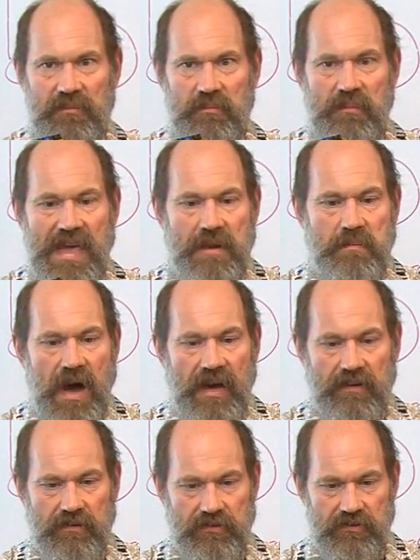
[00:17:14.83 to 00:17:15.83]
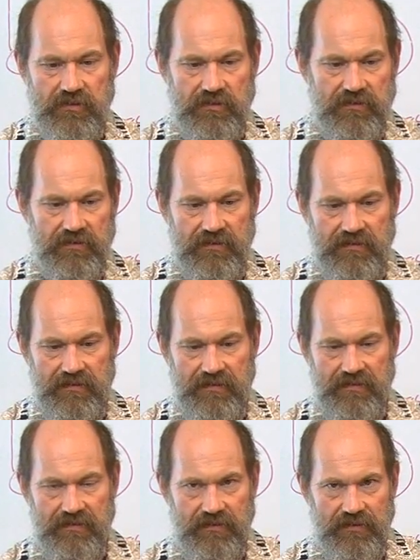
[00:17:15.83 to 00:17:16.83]
Make models.
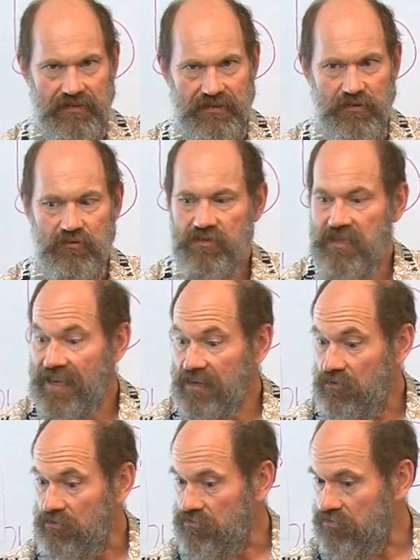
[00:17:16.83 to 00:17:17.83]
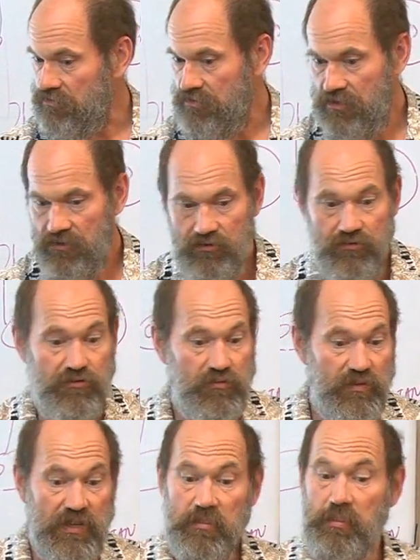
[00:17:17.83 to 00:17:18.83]
Use Legos. Use
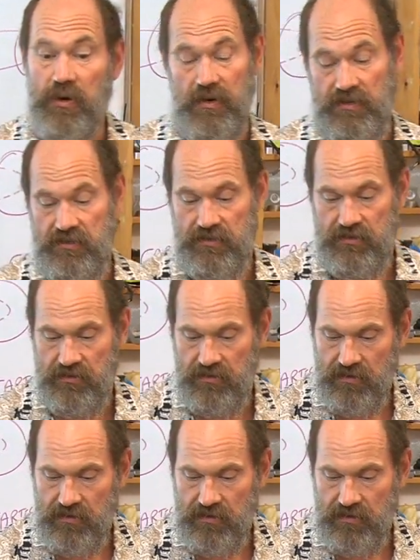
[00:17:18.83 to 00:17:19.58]
real parts.